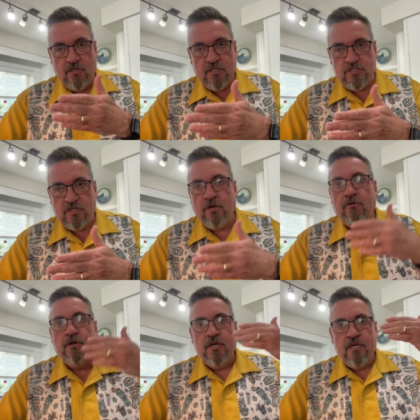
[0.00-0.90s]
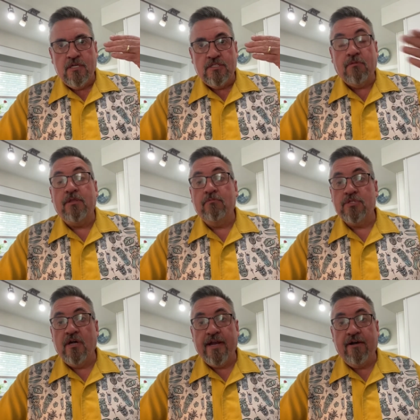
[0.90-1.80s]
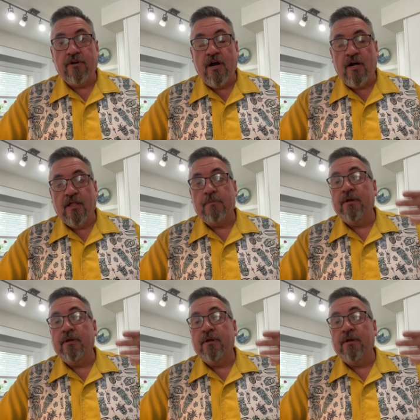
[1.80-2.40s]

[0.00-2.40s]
show something that was non-alcoholic.